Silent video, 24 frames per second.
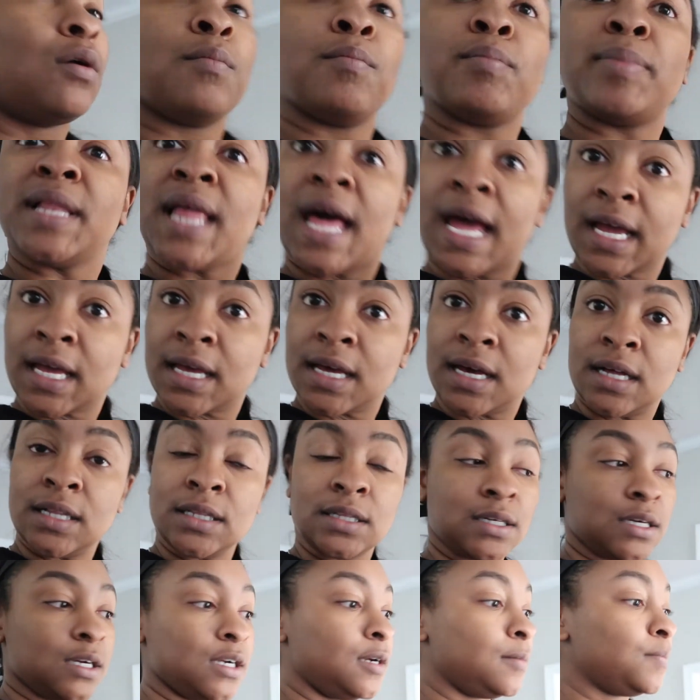black
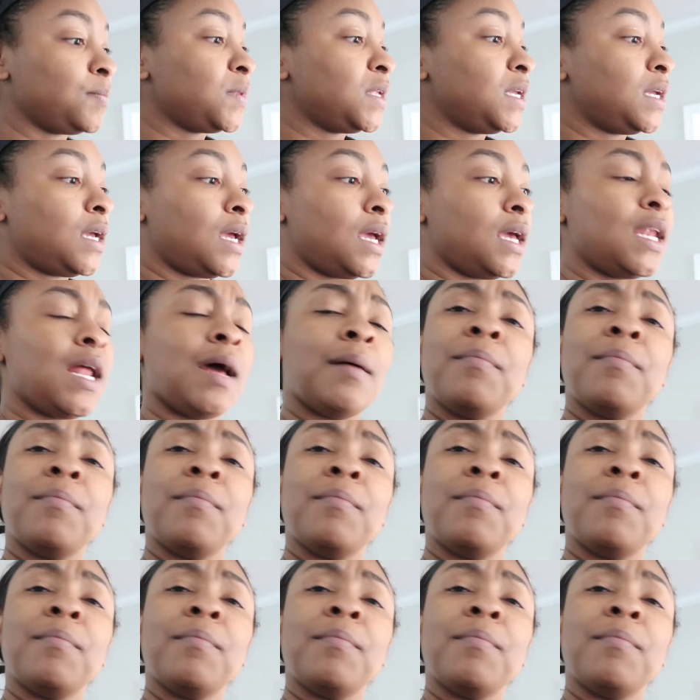color, and I